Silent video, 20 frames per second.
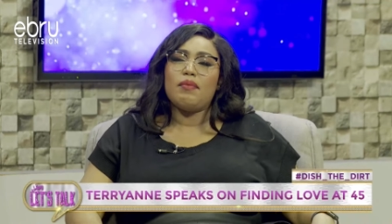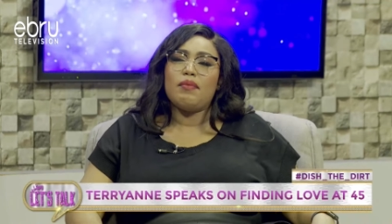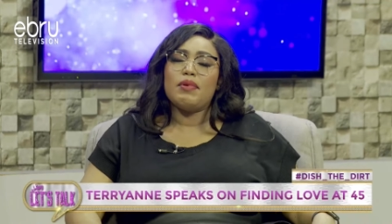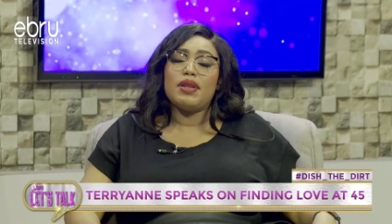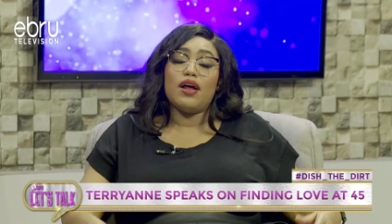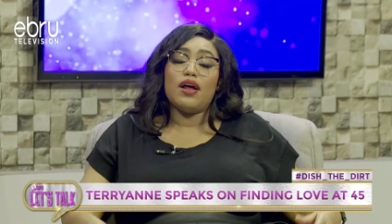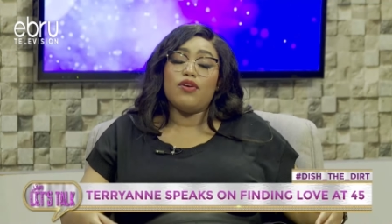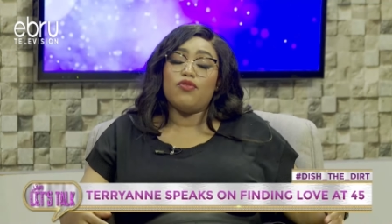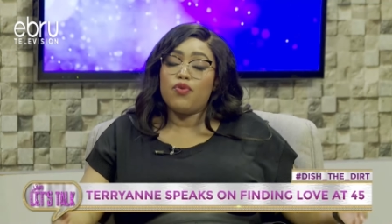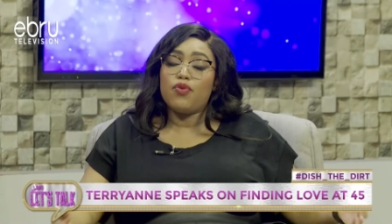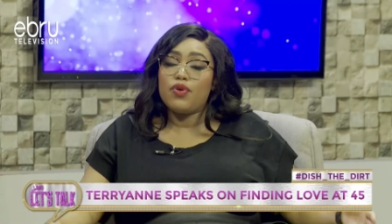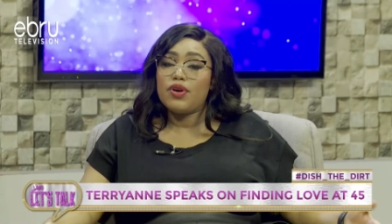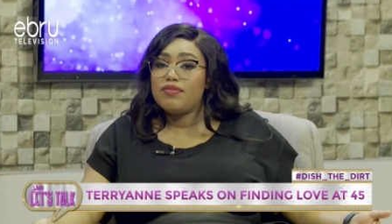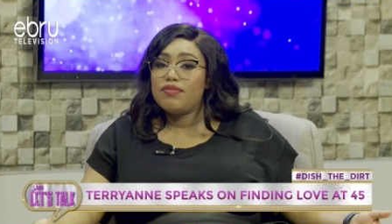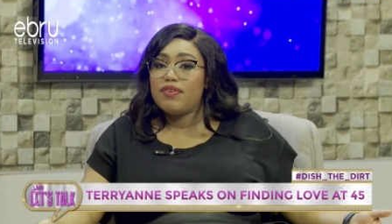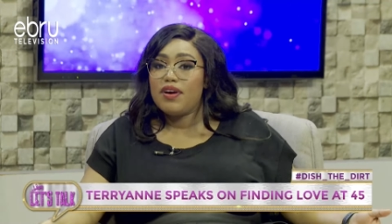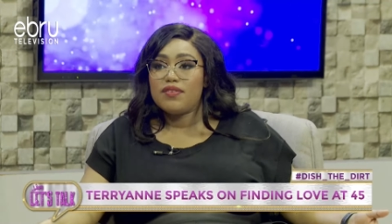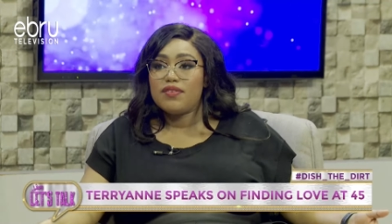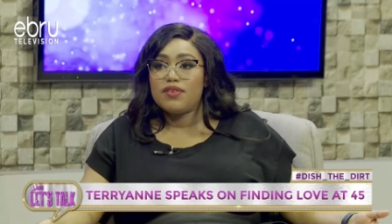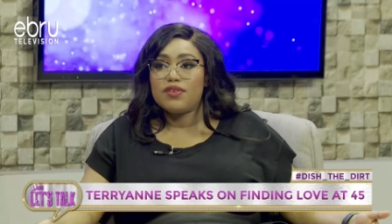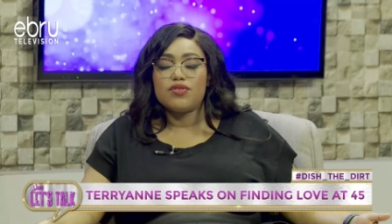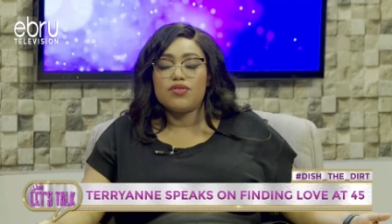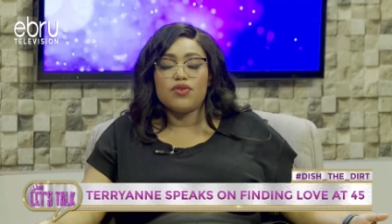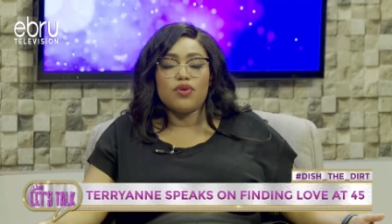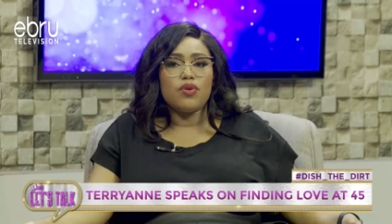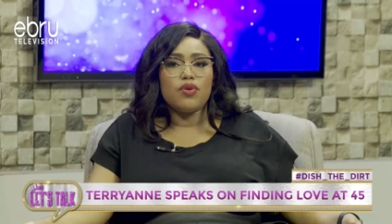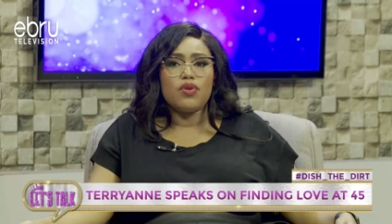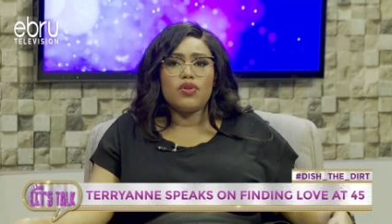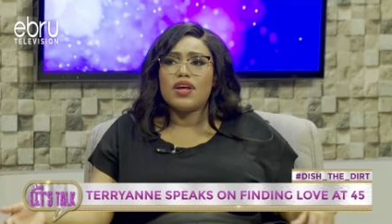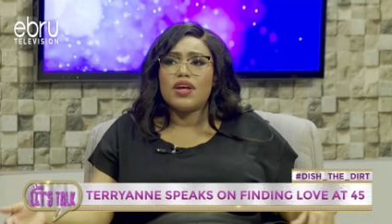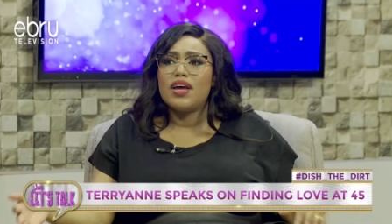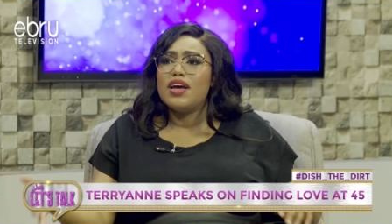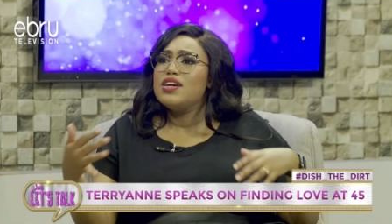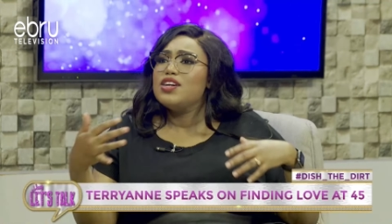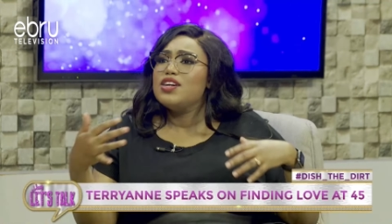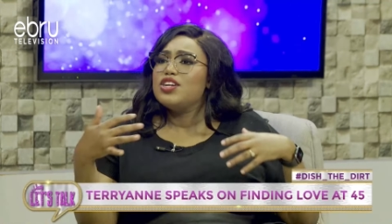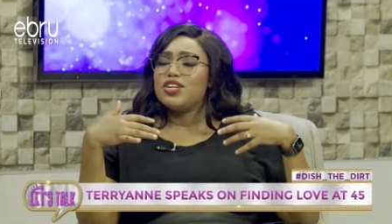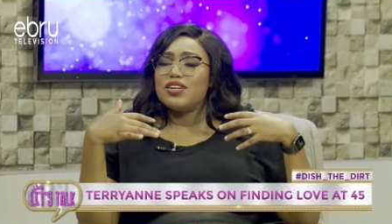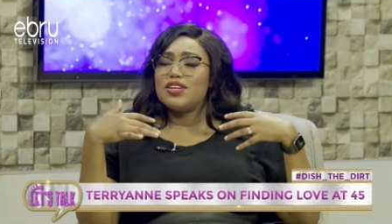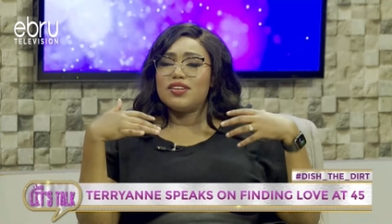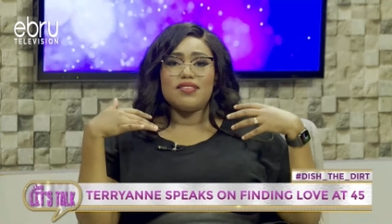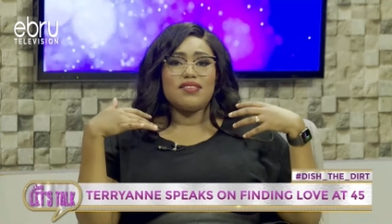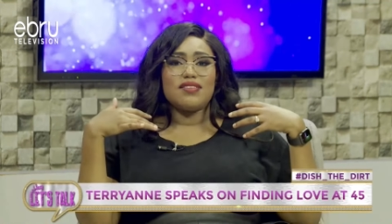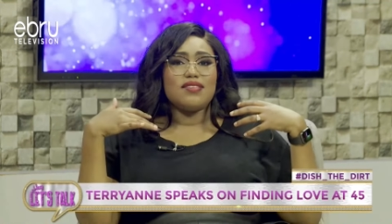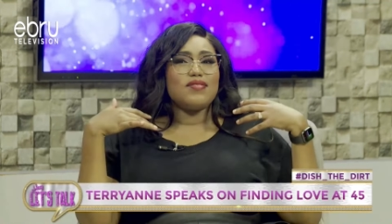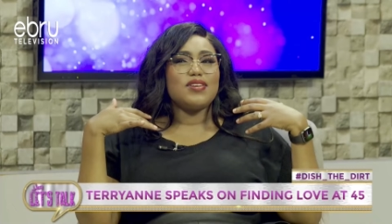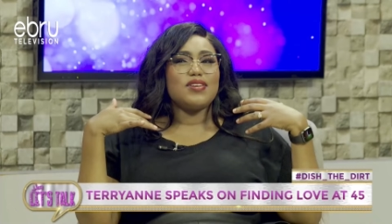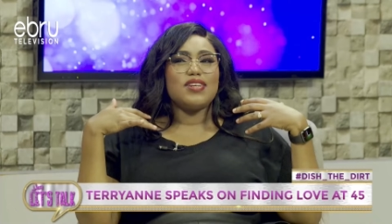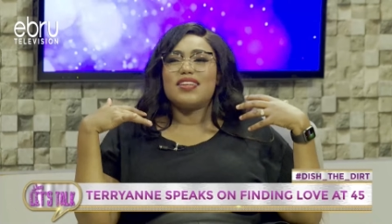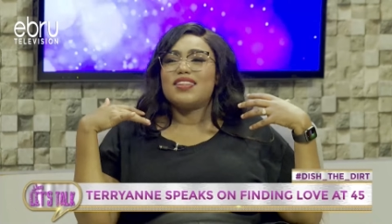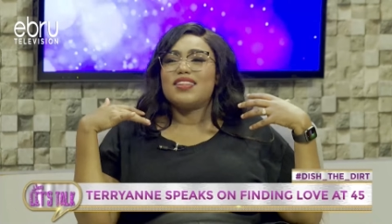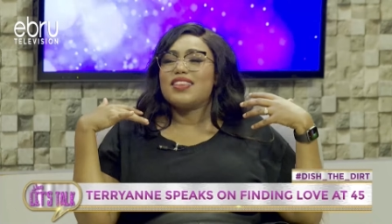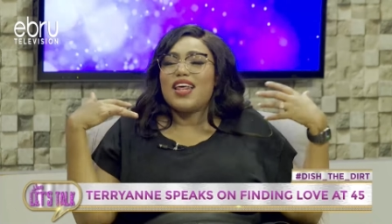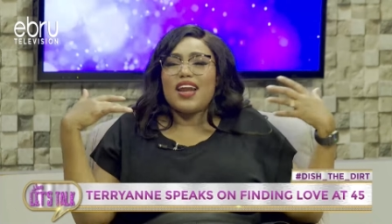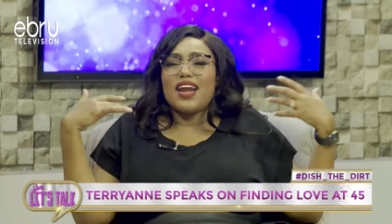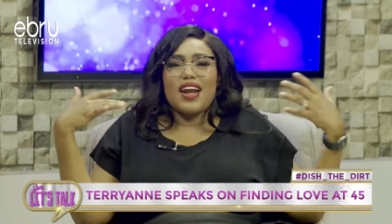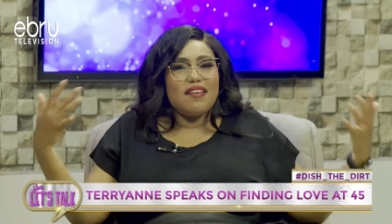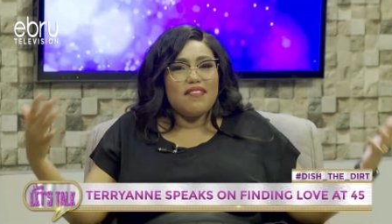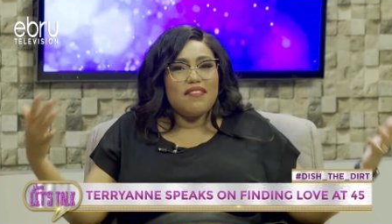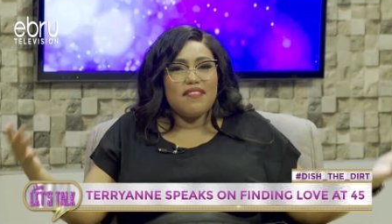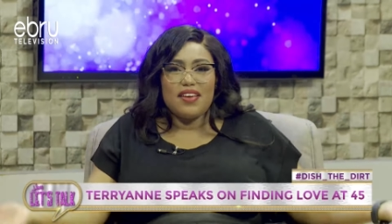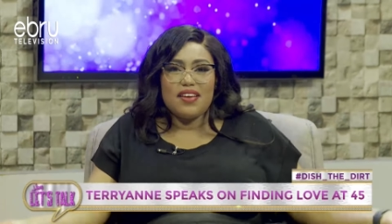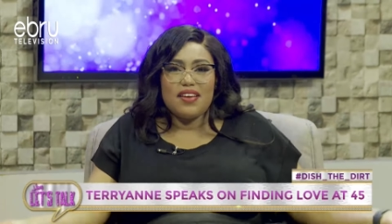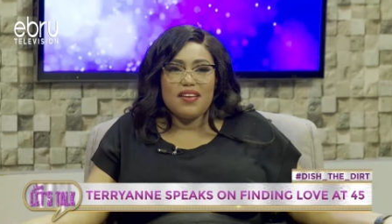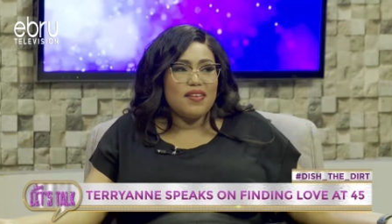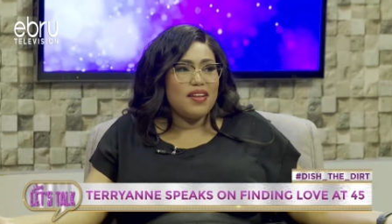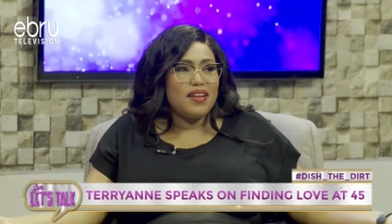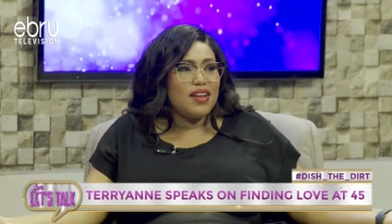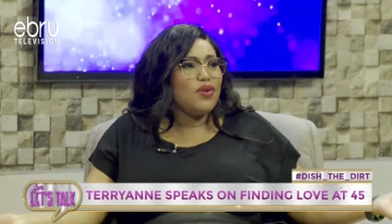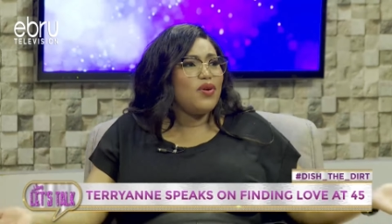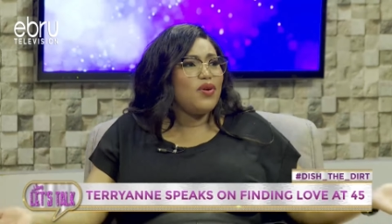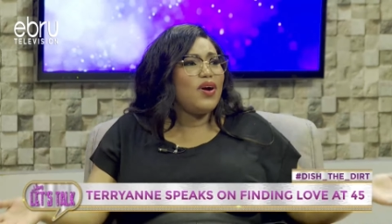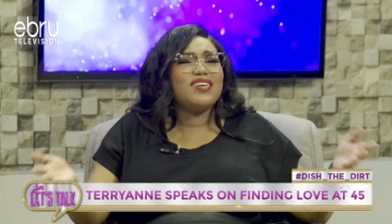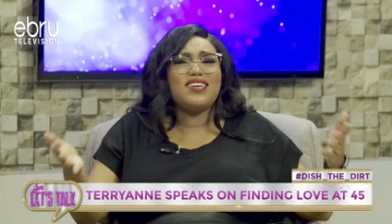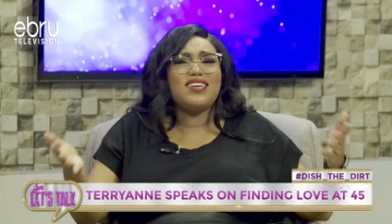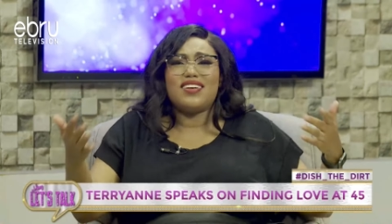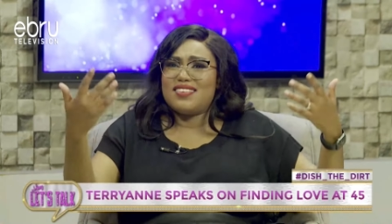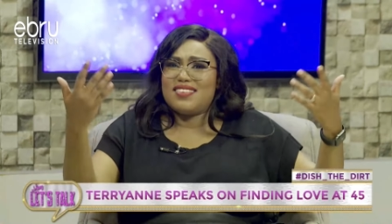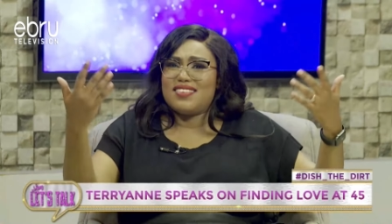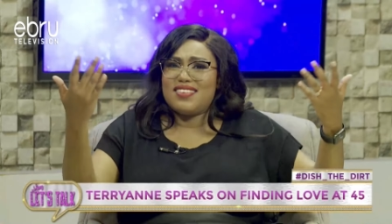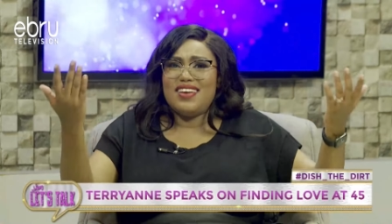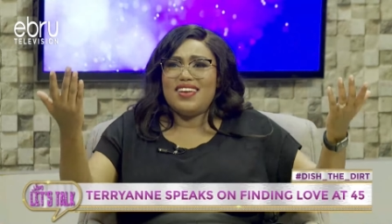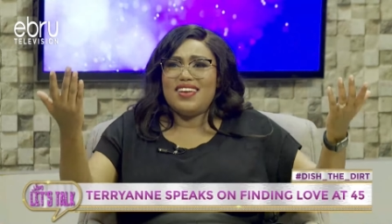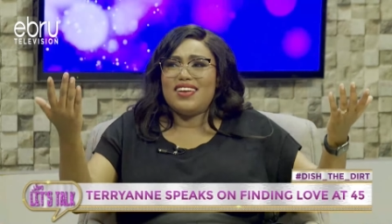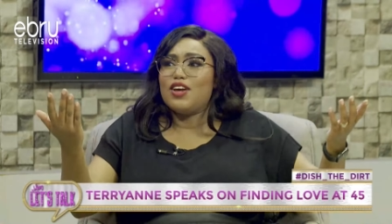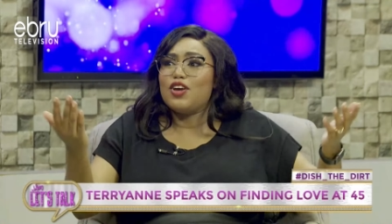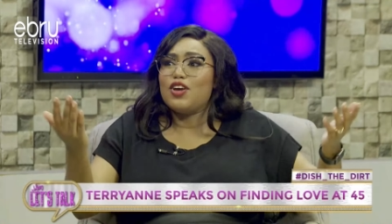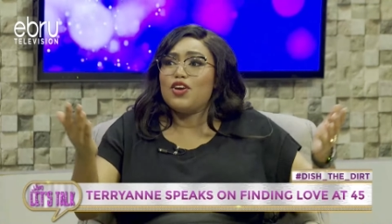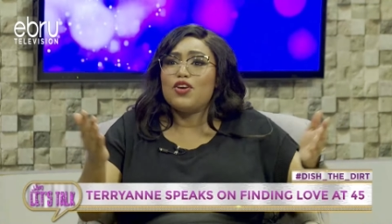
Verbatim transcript: I mean at 45 years old, she's thriving. Look at her skin.